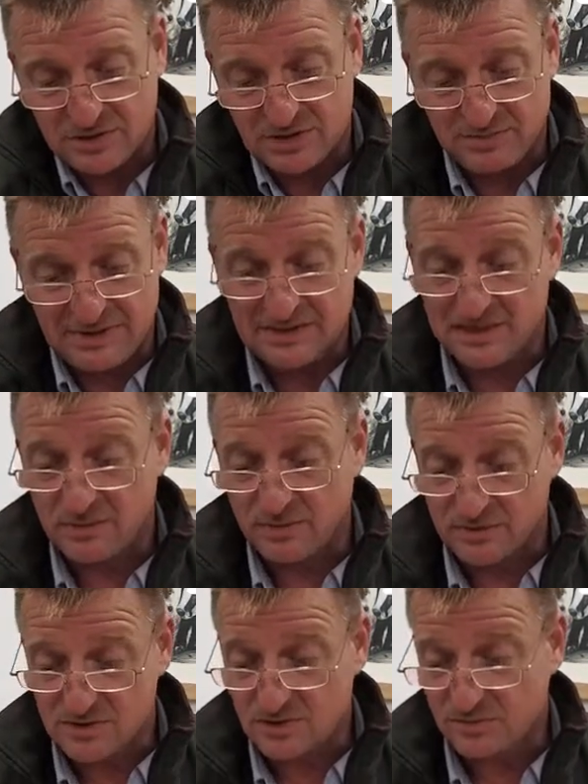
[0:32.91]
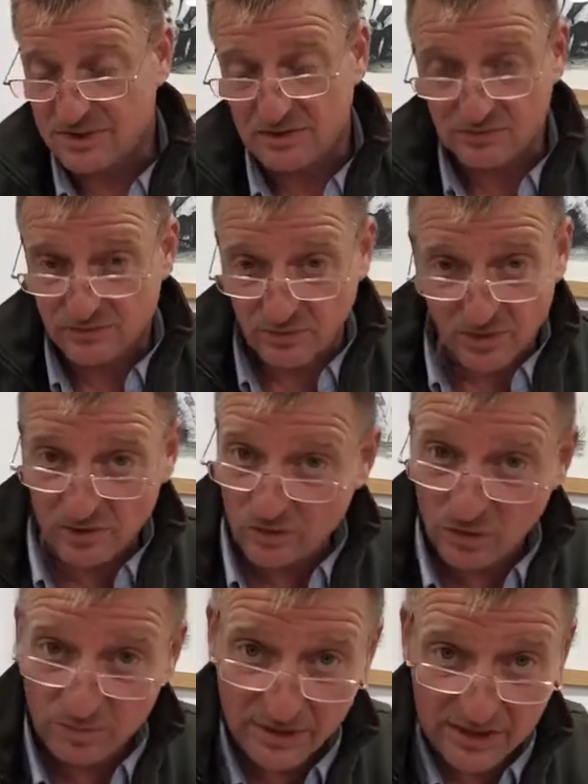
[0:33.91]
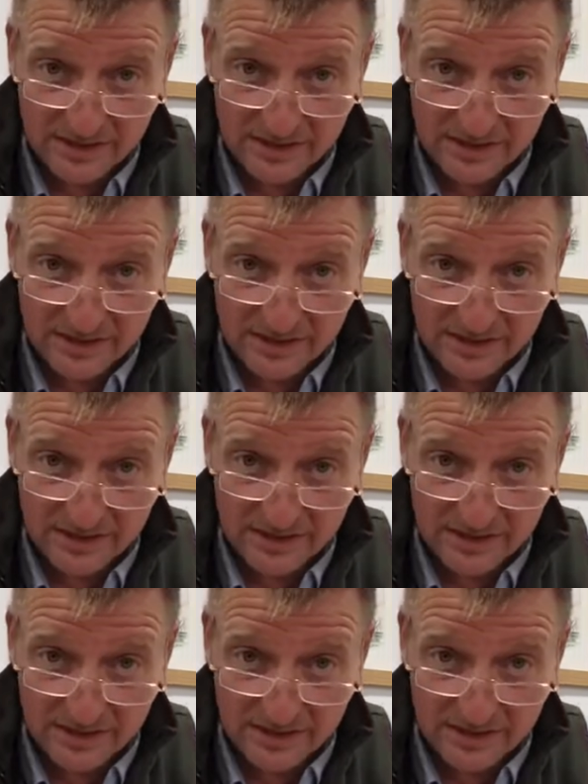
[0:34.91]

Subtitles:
especially the ones that we use for all our corporate